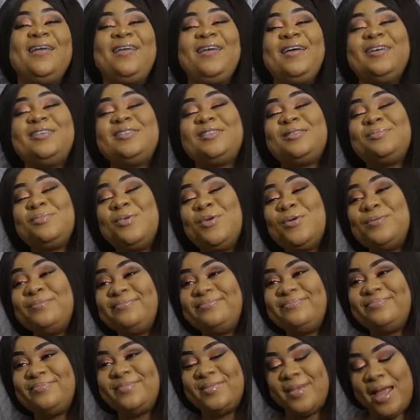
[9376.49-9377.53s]
Yes,
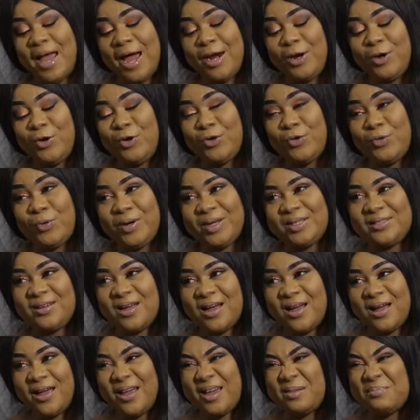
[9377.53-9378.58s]
Mom. Another great
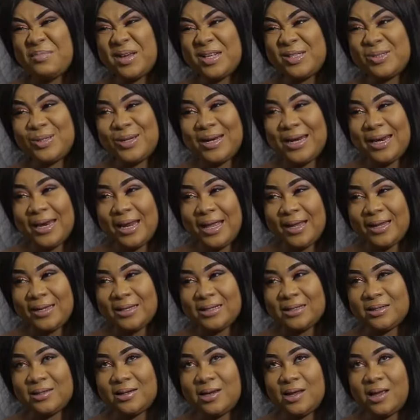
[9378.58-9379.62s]
guy I met
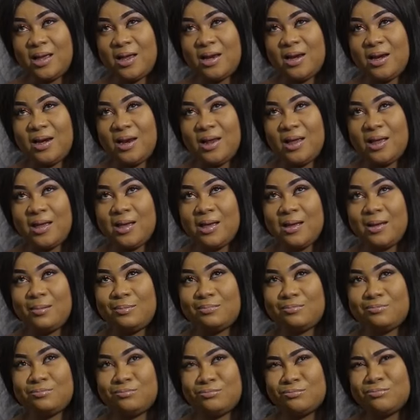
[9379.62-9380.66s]
online, and
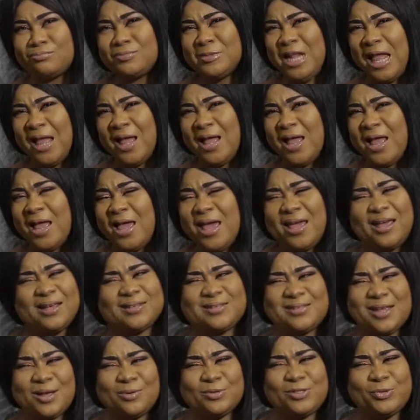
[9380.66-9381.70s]

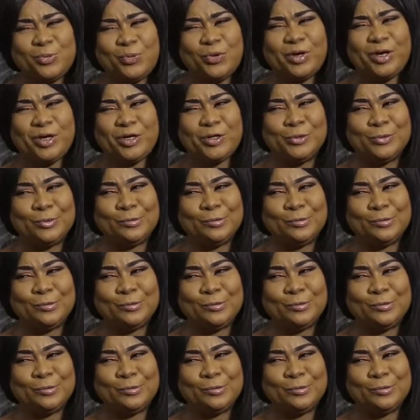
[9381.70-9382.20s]
he sounds pretty